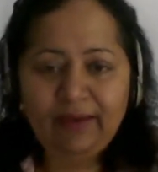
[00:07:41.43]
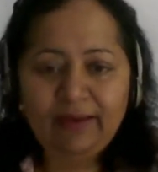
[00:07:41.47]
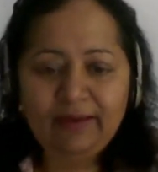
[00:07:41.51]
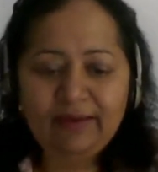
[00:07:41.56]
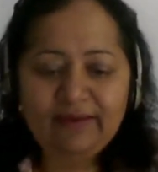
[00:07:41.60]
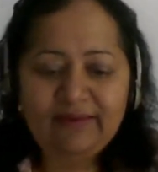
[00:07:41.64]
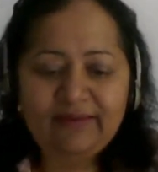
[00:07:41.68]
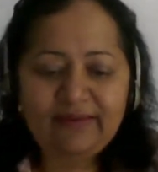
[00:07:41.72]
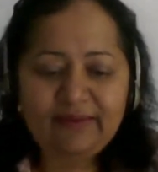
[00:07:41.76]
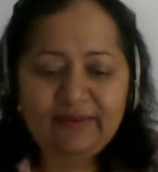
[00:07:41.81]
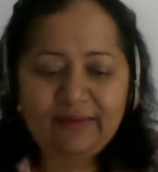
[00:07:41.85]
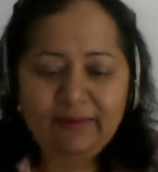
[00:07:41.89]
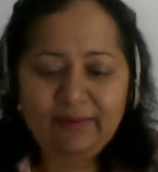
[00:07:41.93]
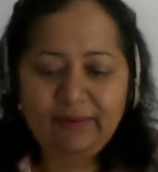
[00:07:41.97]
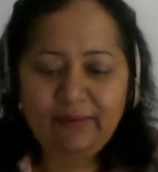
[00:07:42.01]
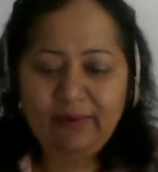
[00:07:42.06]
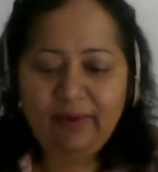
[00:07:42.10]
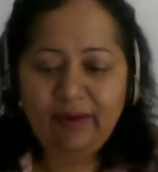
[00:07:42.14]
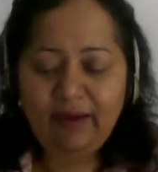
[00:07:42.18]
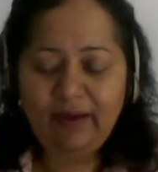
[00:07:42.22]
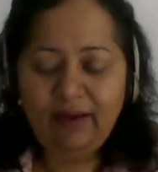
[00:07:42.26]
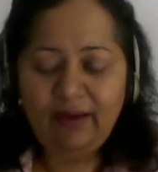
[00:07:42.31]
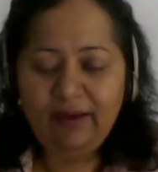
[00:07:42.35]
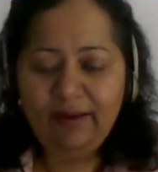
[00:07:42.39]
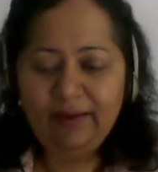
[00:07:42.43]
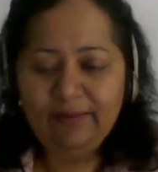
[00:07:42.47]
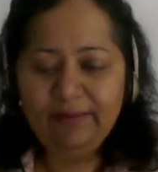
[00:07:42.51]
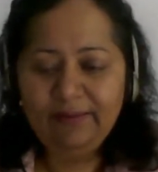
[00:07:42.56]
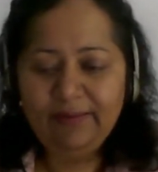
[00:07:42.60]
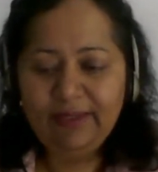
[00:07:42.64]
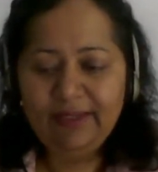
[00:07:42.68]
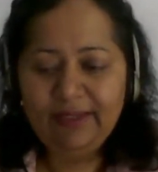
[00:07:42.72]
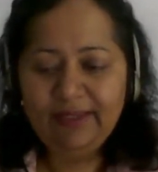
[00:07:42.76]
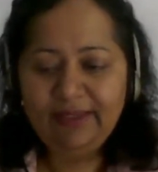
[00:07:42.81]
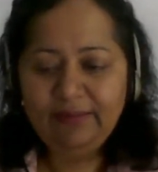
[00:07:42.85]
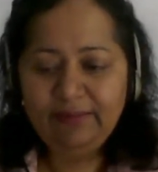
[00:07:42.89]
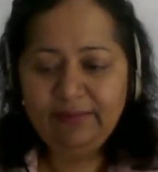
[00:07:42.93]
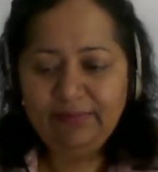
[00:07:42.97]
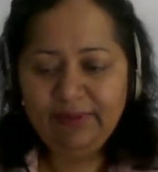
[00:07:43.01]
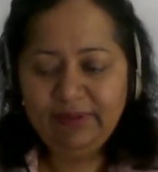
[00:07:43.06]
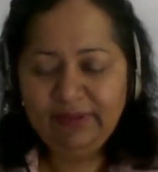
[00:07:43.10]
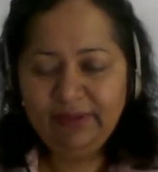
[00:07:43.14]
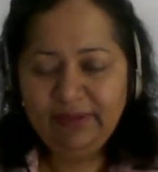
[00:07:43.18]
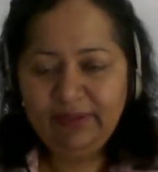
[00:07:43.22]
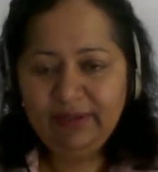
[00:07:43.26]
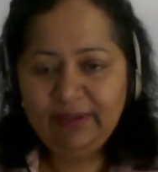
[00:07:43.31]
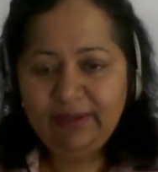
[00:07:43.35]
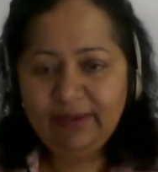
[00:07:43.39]
So the
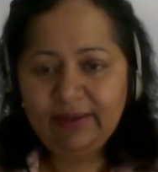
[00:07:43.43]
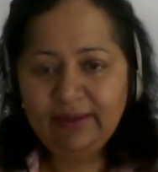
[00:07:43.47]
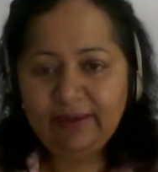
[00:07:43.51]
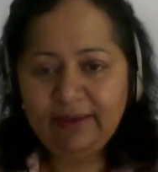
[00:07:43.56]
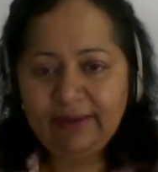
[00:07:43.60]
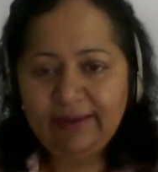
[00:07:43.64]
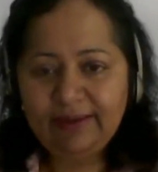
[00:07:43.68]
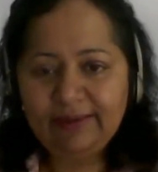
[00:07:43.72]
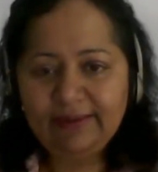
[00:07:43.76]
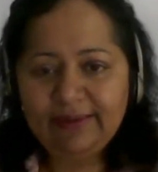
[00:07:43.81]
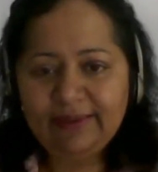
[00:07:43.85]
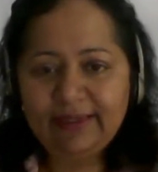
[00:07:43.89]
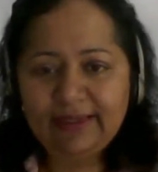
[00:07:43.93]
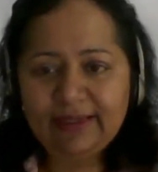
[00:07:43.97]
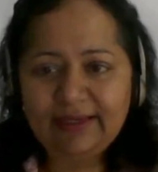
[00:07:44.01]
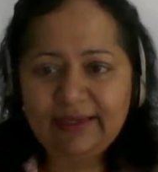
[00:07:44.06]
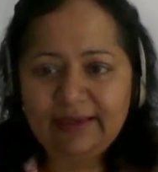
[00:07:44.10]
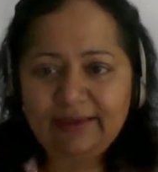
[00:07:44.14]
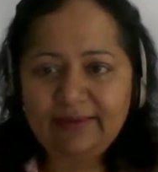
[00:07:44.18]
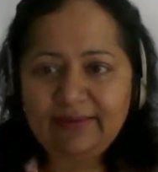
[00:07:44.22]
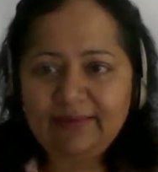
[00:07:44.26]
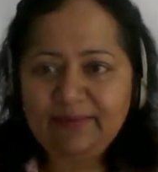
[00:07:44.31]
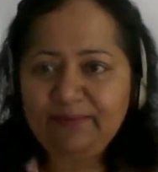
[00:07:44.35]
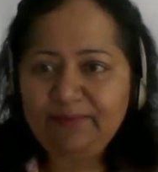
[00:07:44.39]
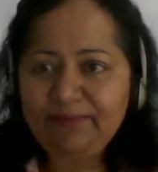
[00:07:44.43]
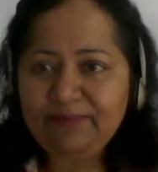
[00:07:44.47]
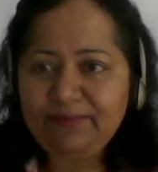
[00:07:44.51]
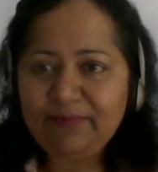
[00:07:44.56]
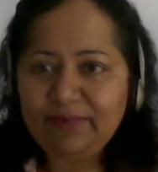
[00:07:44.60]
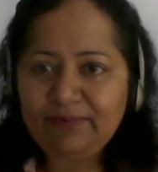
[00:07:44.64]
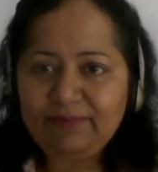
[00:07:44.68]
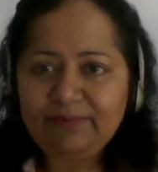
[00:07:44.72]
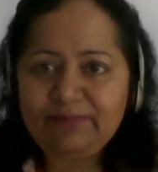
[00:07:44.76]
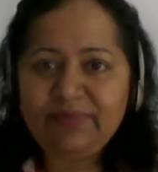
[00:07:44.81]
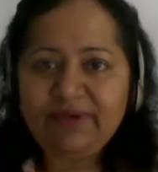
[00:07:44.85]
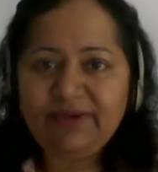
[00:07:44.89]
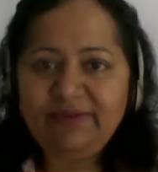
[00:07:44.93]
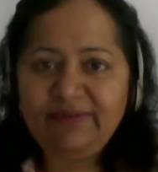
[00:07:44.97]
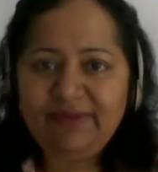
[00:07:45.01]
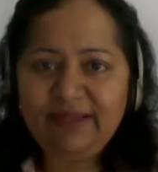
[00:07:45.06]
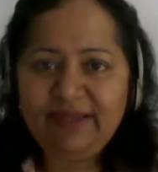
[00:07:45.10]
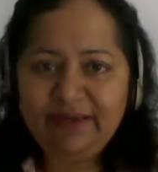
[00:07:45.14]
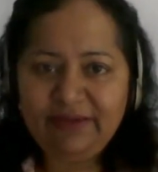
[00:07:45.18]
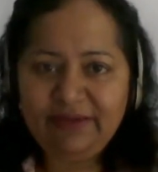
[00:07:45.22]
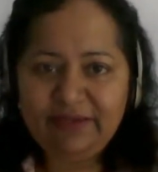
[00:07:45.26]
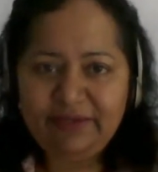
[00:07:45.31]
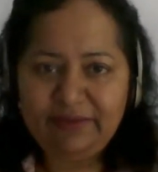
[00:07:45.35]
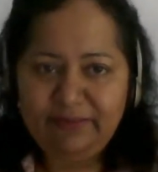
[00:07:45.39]
book that I'm briefly
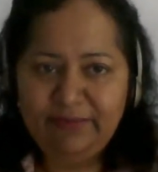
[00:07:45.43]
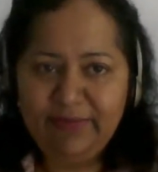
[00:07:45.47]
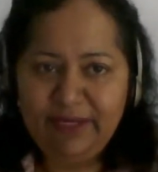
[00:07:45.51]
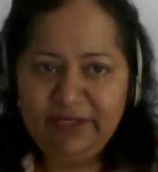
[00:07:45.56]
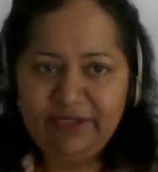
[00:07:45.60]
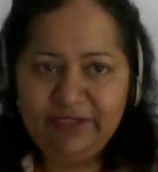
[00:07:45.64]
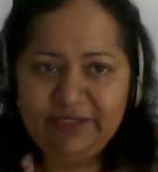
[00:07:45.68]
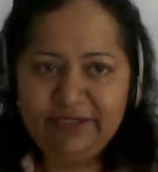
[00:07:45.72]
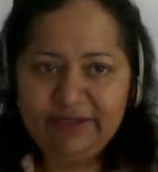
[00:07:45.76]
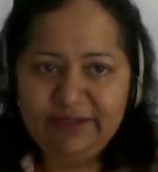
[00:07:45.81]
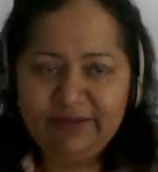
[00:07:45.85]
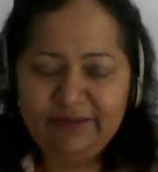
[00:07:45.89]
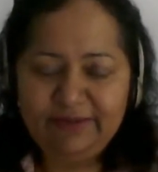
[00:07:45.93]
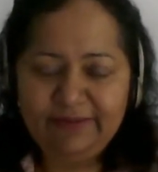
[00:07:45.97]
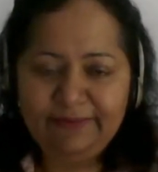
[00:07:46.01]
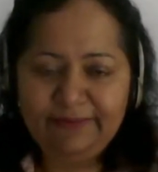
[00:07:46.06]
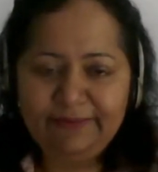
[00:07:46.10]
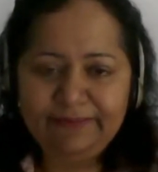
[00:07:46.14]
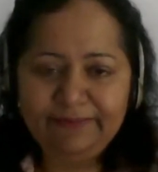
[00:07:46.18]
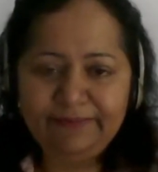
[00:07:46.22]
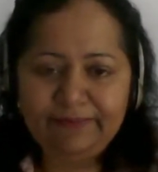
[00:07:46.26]
going to mention,